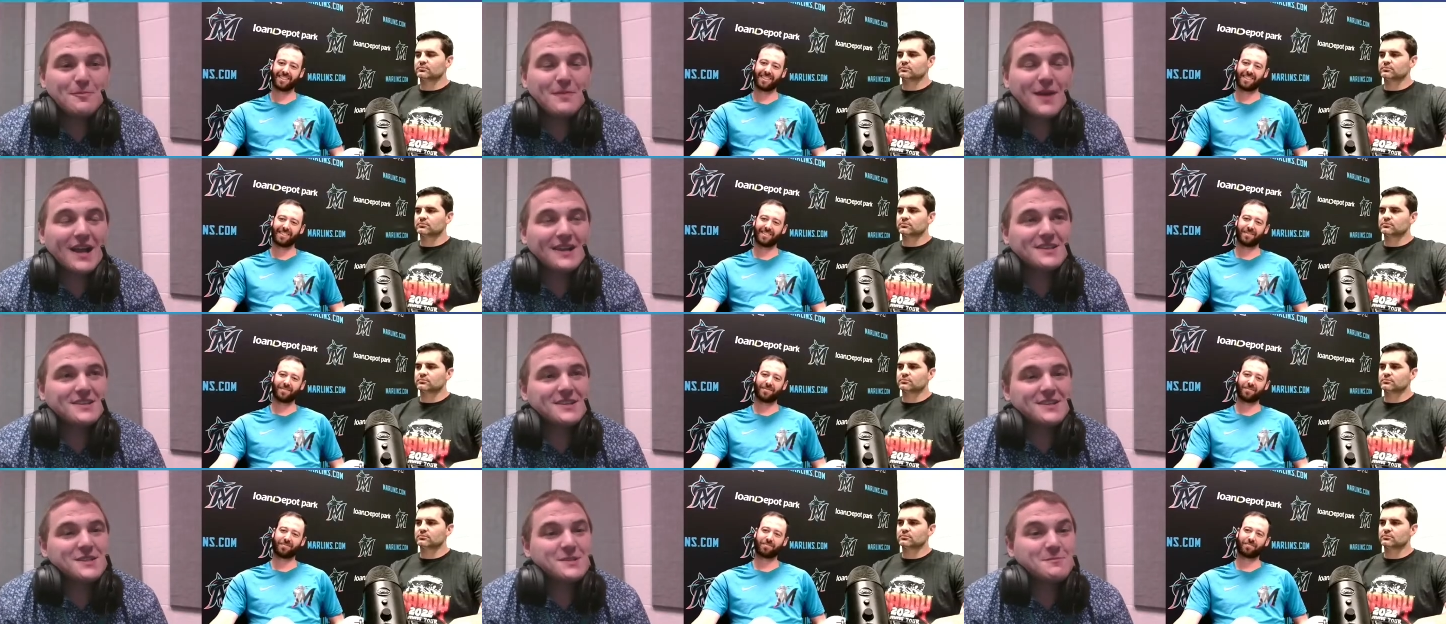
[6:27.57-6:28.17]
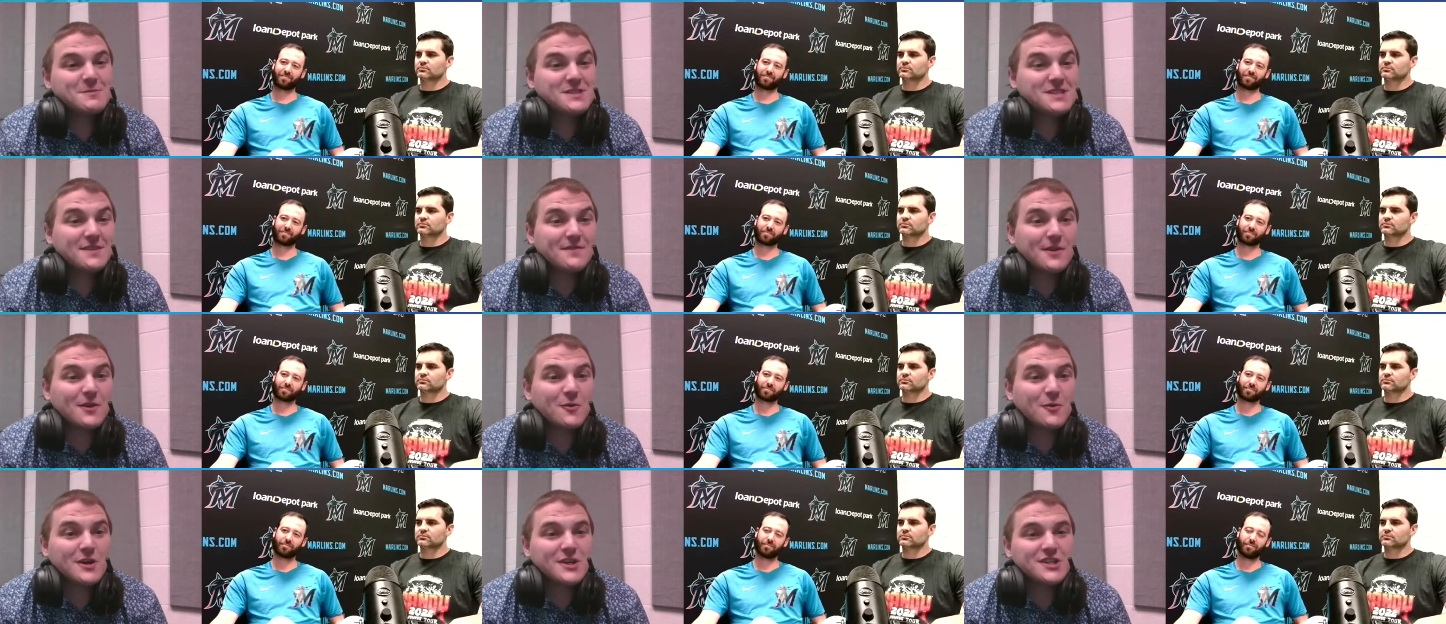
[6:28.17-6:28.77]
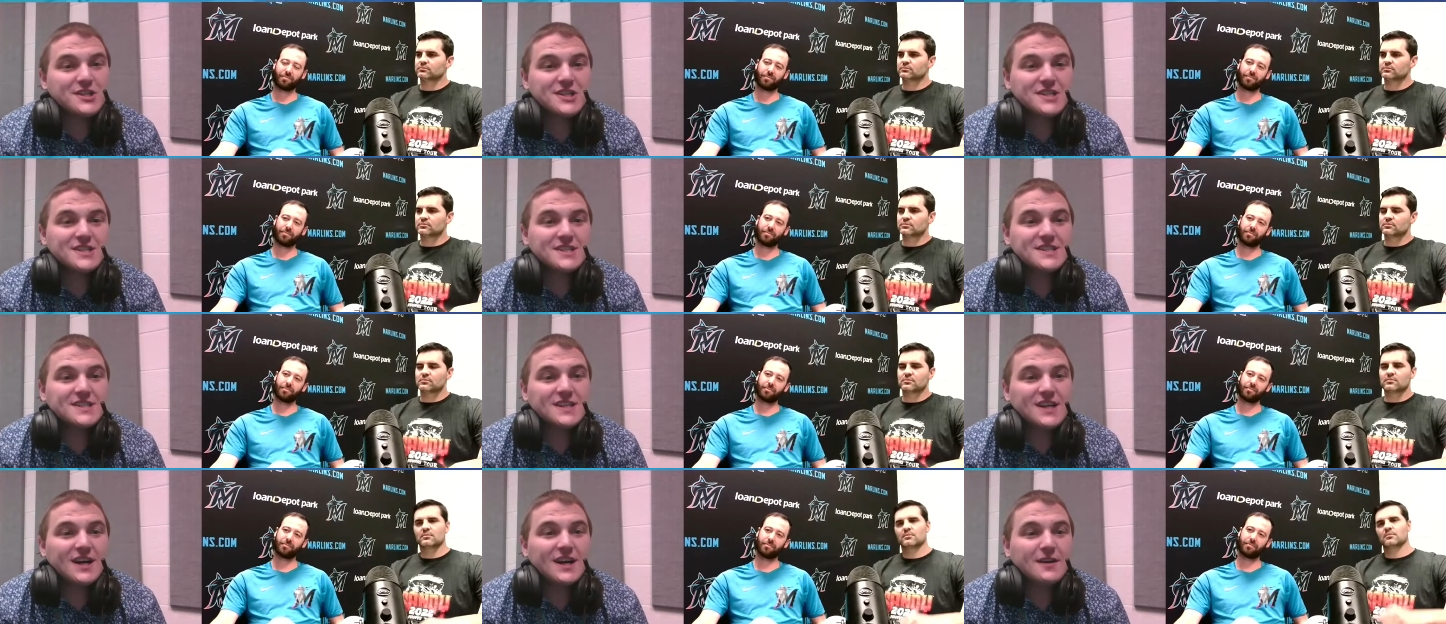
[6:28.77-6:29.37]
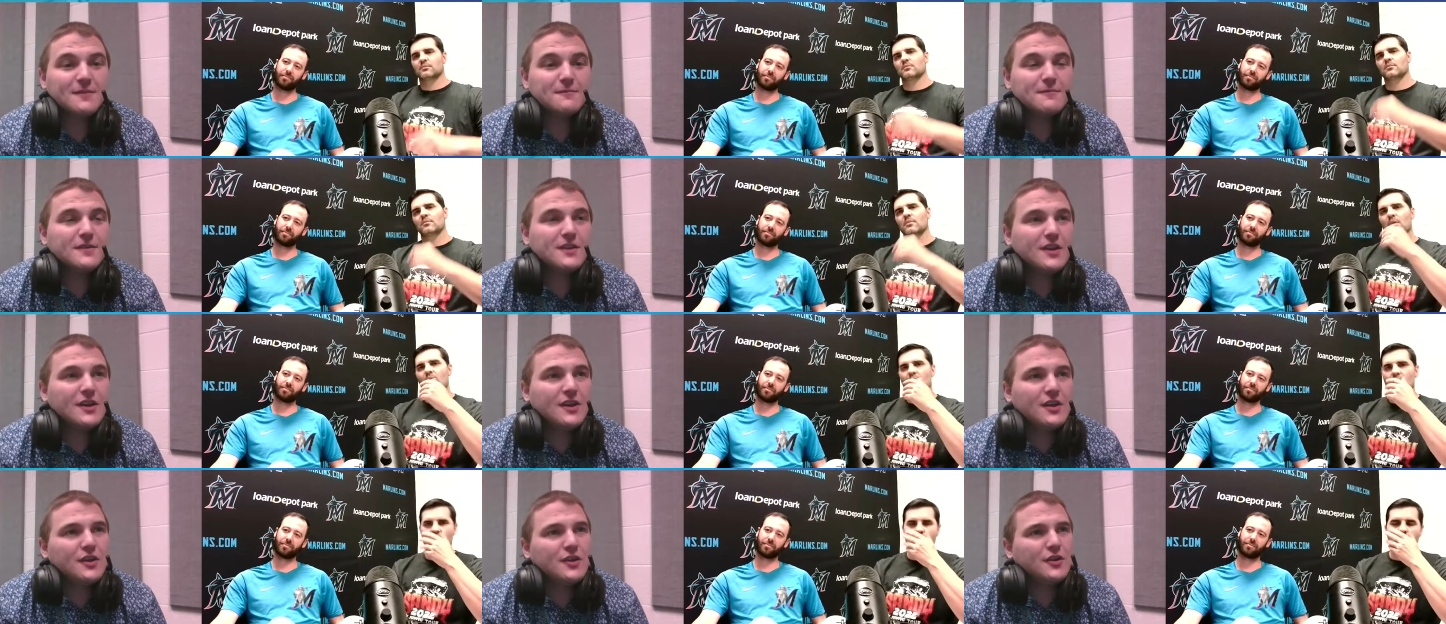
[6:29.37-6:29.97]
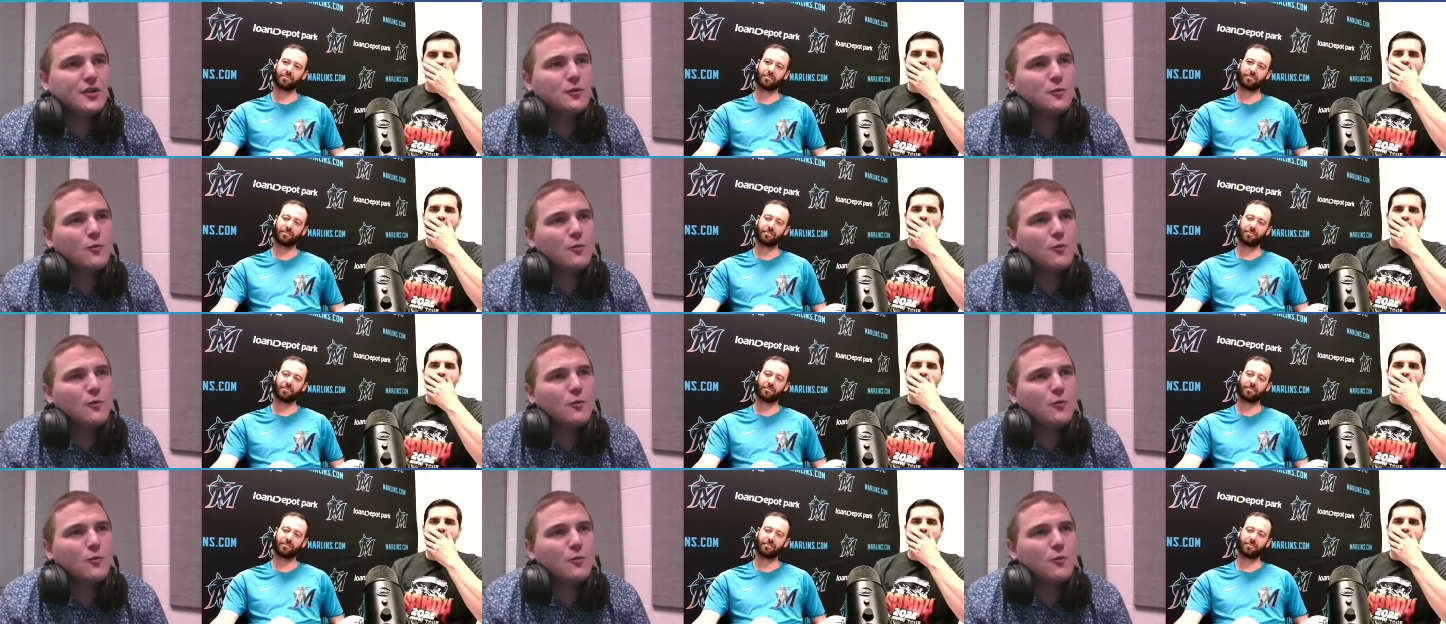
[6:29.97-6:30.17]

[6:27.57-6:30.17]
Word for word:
Speaker 1: Back to specific questions. Um, your